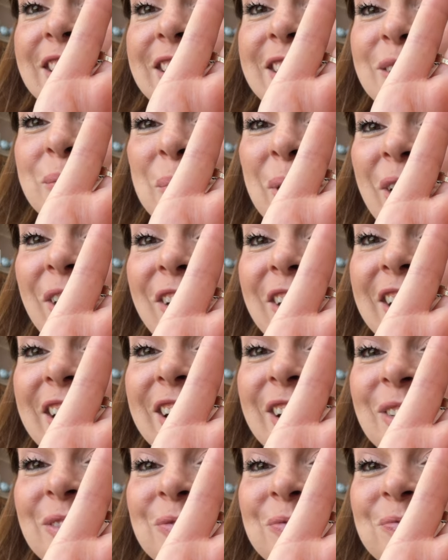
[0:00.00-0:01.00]
is
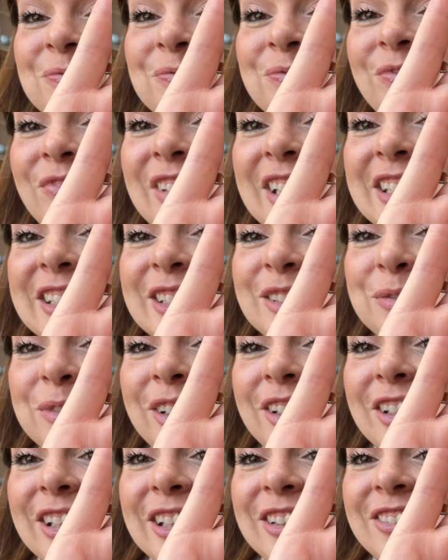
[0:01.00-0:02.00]
mine. This is
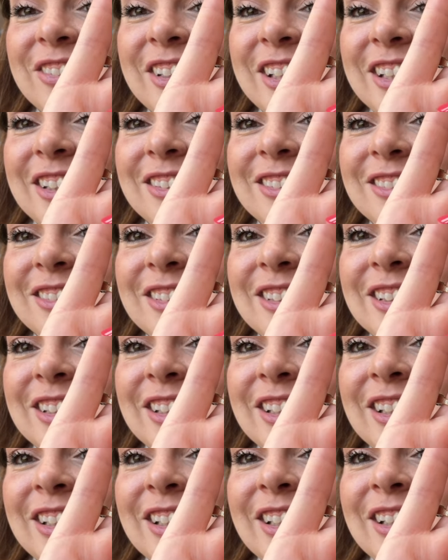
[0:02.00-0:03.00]
what I found.
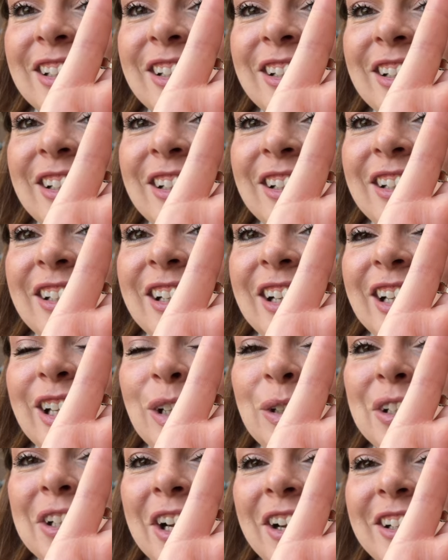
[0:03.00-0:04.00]

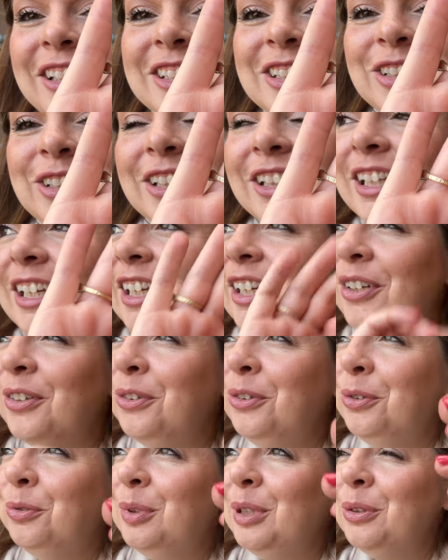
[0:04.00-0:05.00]
And I do think,
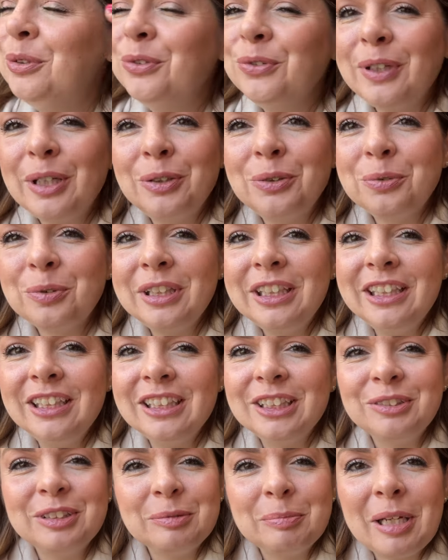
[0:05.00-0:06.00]
oh, we all found one
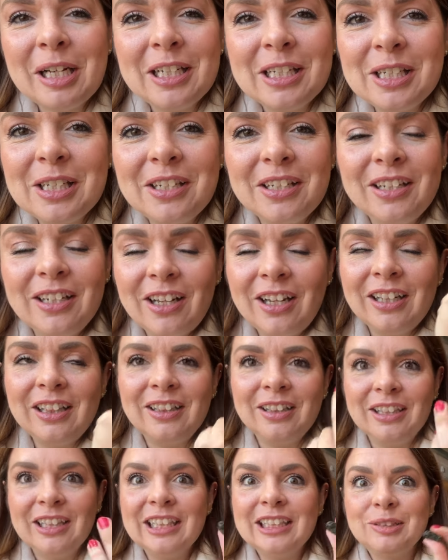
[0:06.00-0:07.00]
each.
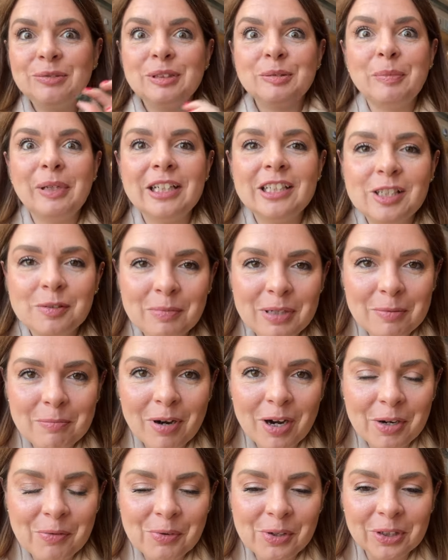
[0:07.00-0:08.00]
This was meant to be
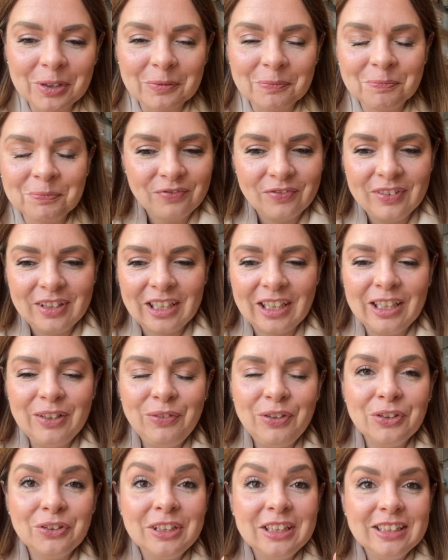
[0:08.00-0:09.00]
my one. Now, if
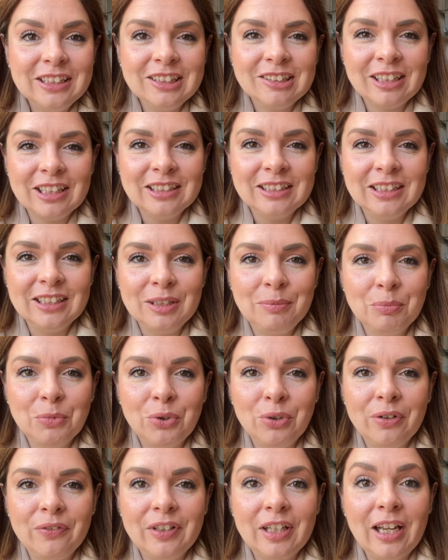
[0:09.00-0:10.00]
you're interested in
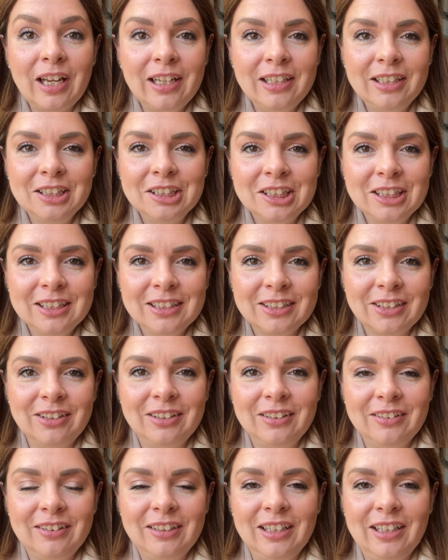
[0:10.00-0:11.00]
more of the energy side
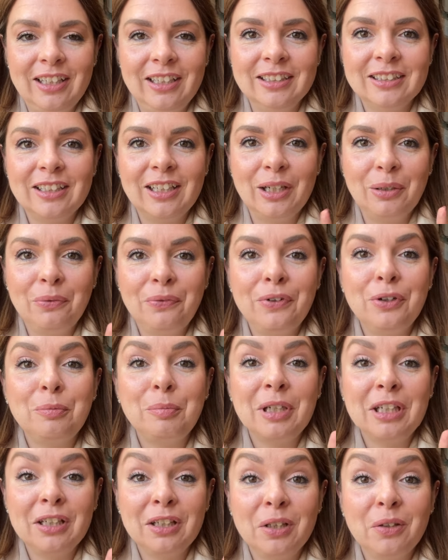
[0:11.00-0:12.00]
of things, I'm
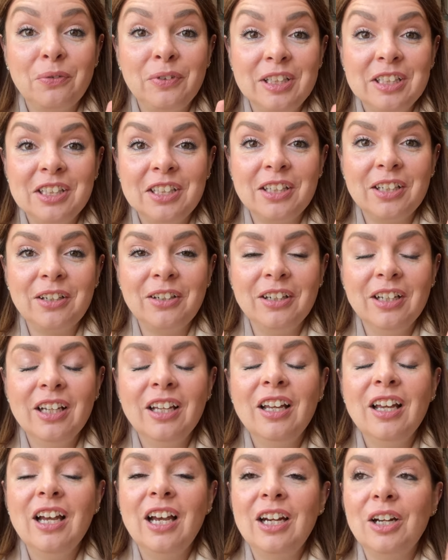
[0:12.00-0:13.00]
filming another video
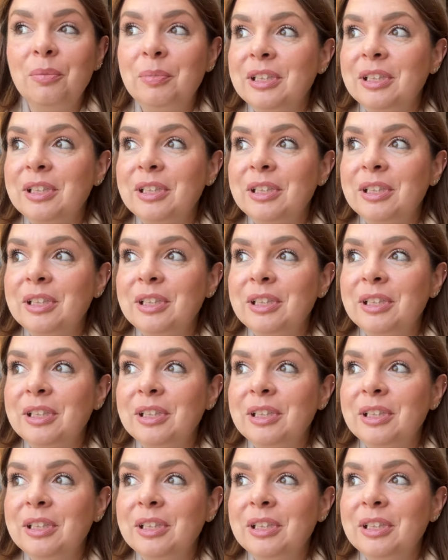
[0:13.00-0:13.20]
and I'll be